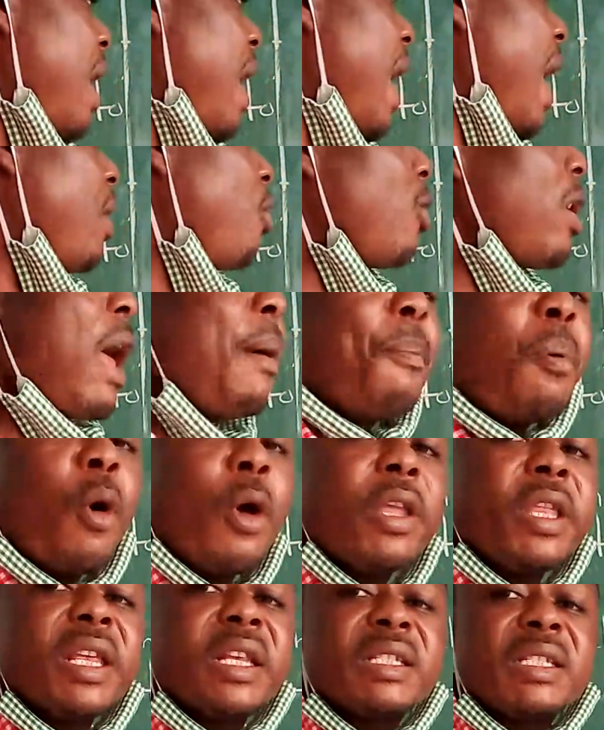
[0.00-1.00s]
Another
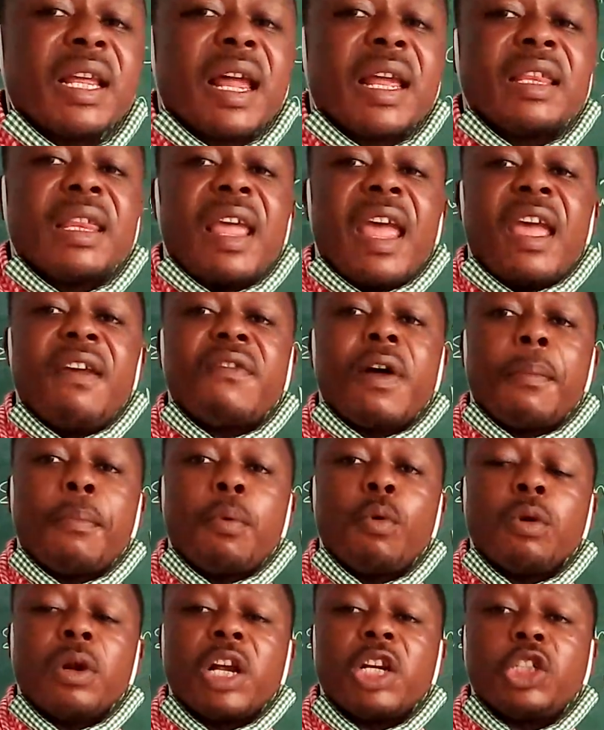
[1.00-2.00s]
point is that
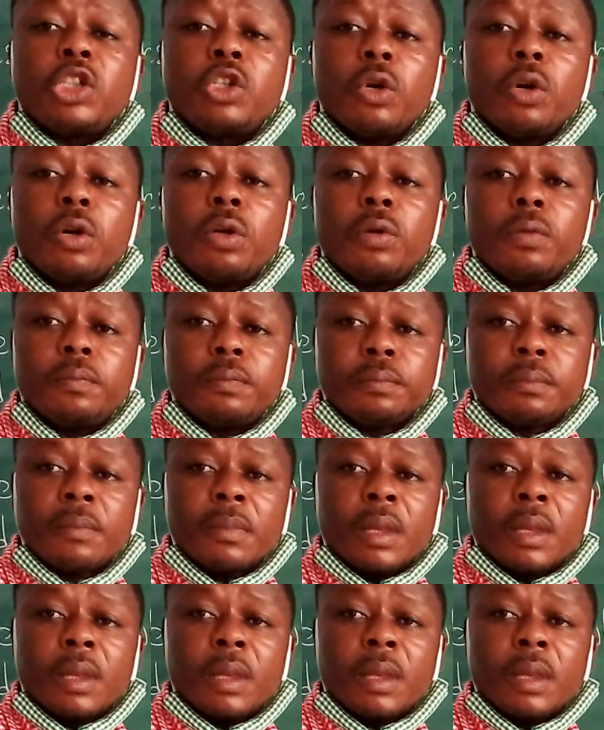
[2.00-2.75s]
evaporation